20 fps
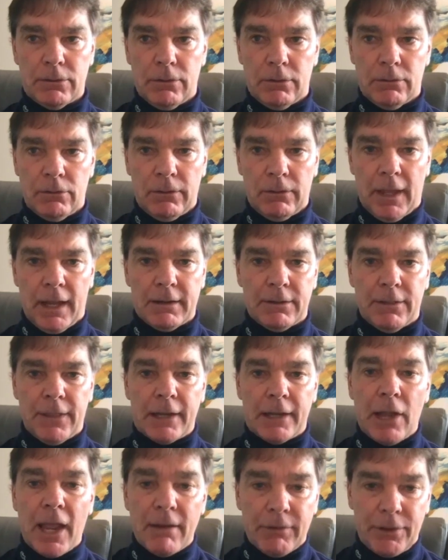that
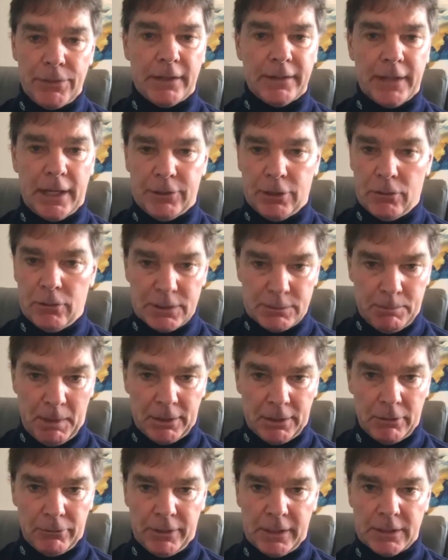everything they do is
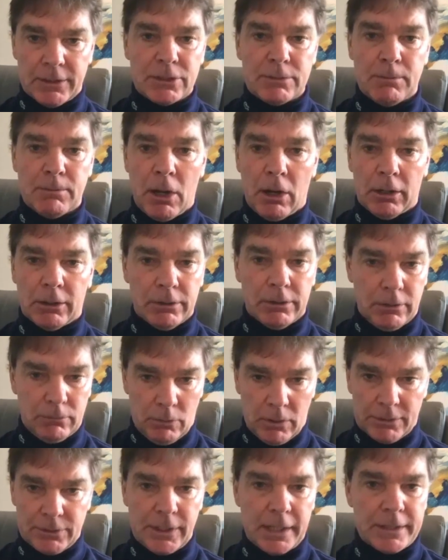better than the smaller
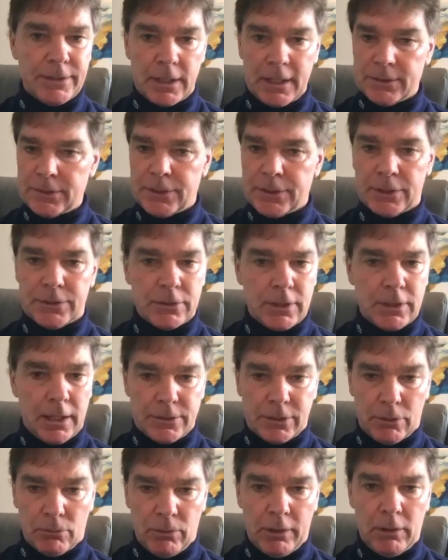ones.
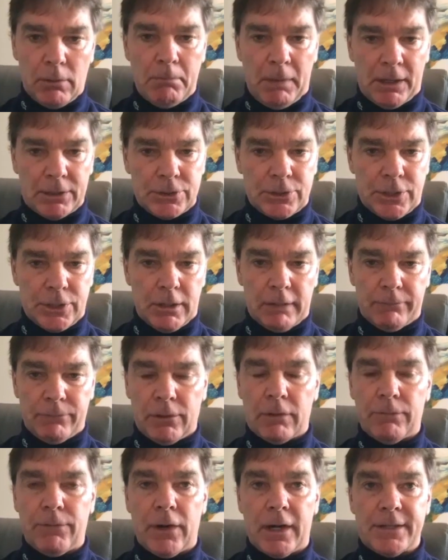It's a real mixture.
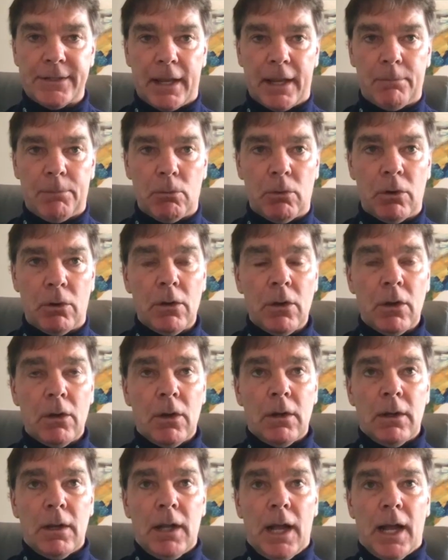For example,
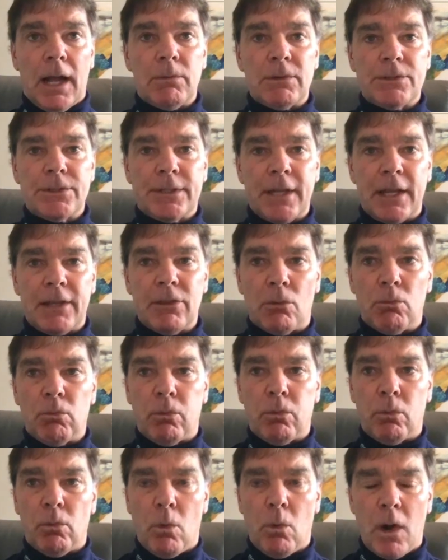I would say the
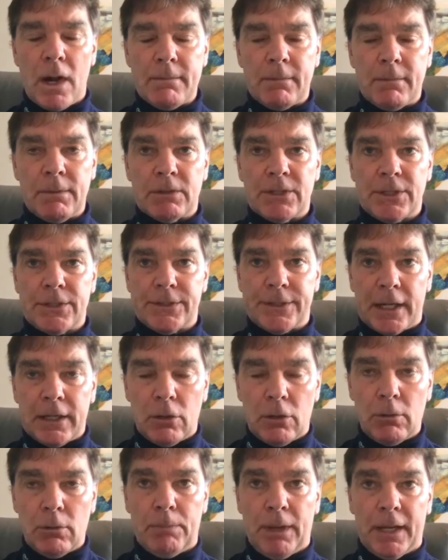one
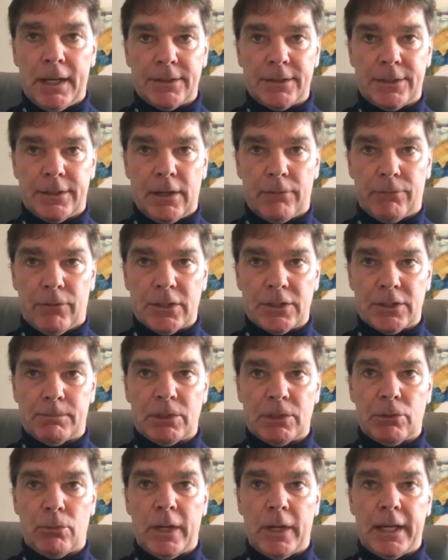single biggest difference
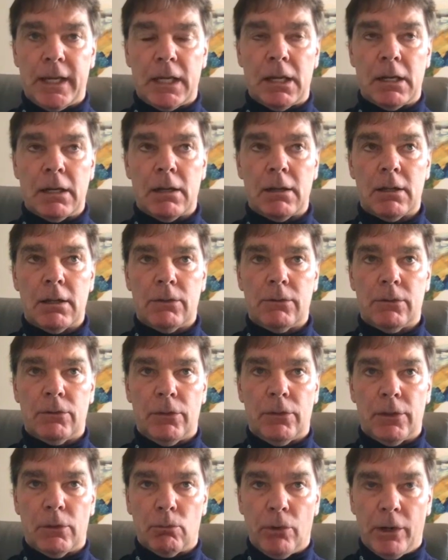between
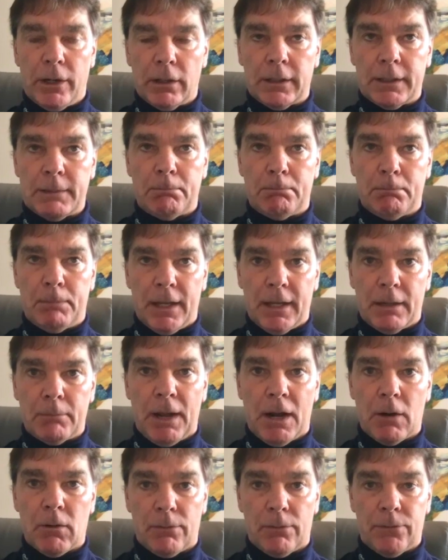the really big,
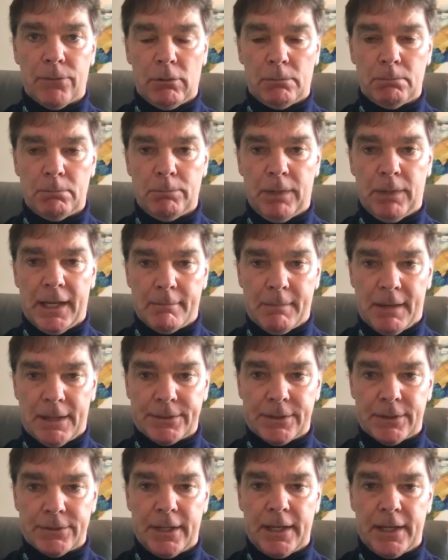powerful
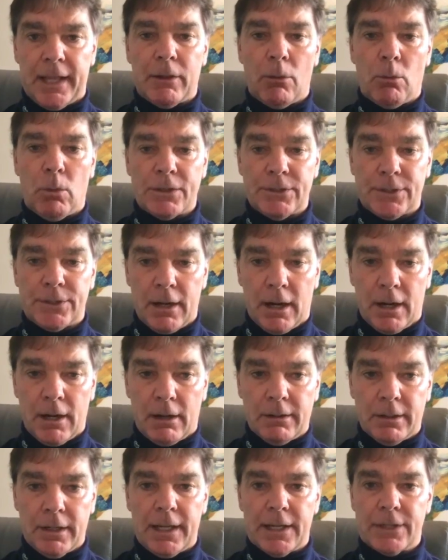PMSs and the ones that
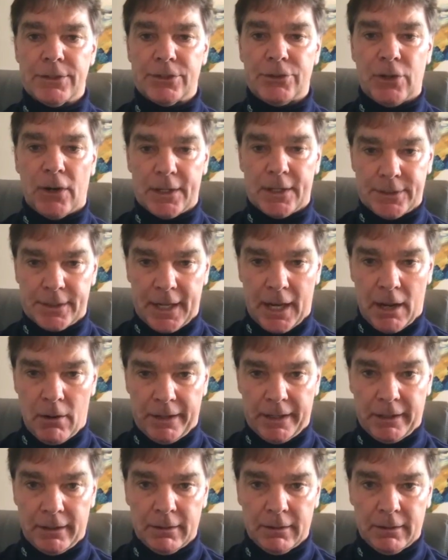aren't is trust accounting.